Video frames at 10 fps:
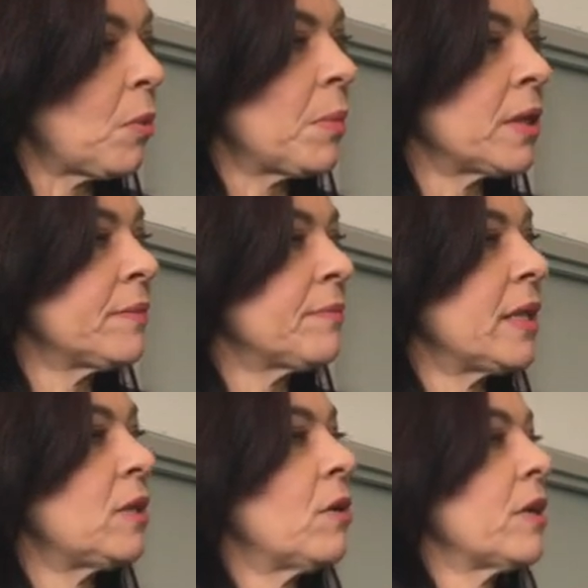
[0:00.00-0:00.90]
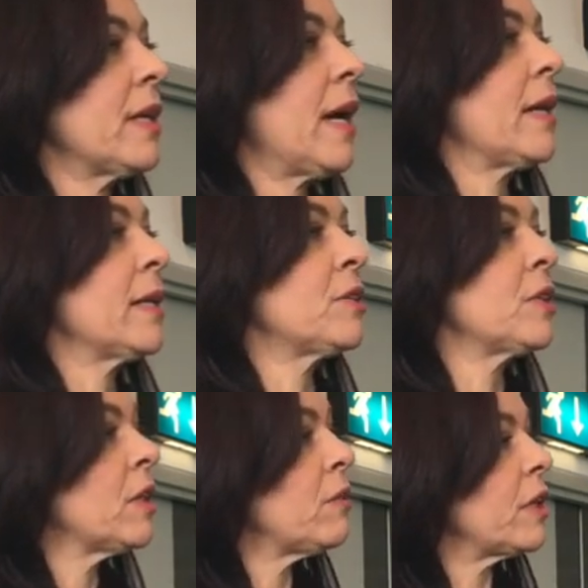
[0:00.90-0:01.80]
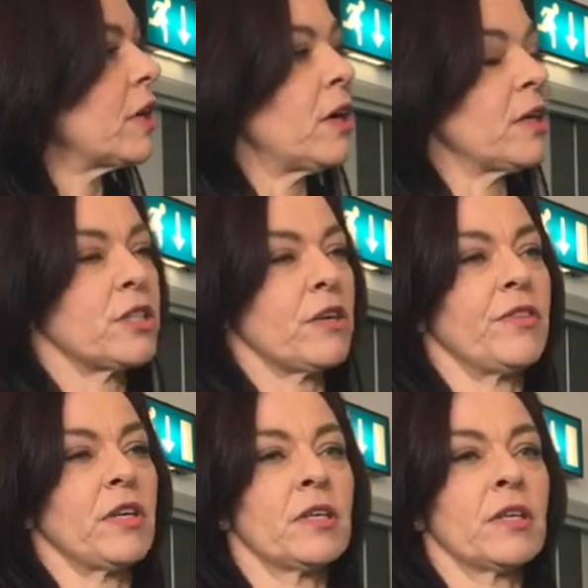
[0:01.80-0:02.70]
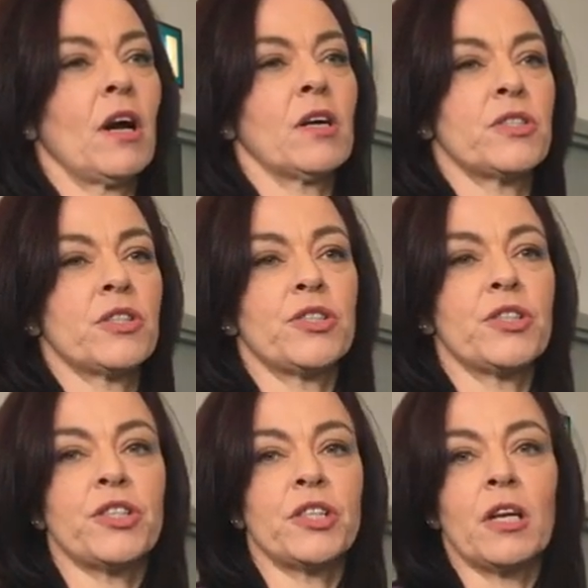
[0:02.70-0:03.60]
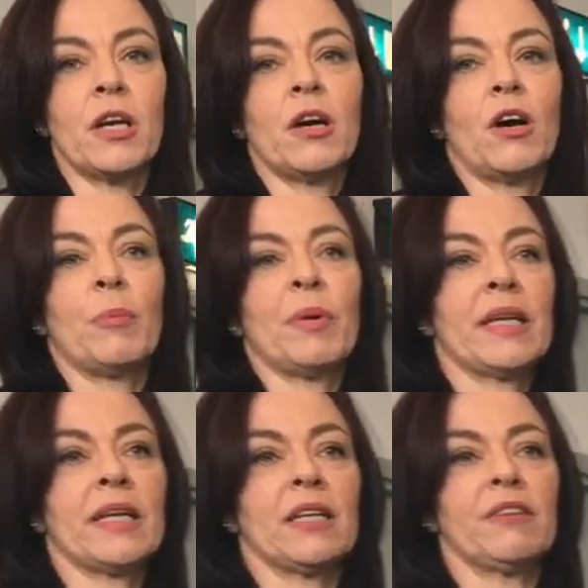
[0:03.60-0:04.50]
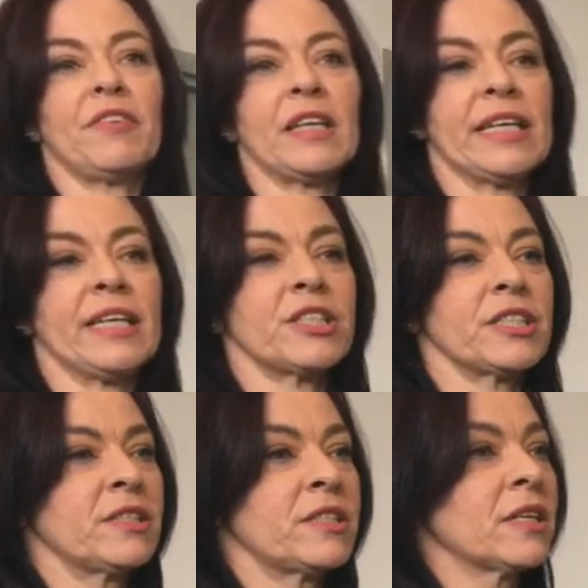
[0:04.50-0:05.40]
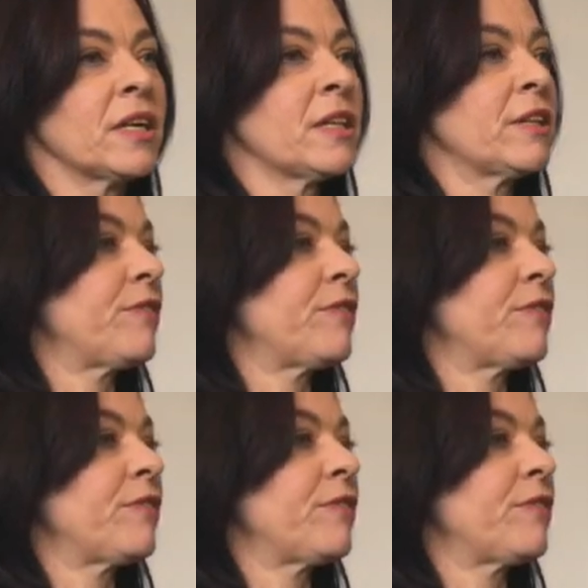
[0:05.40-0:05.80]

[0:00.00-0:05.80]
woman in Northern Ireland, regardless of your constitutional or political affiliations, the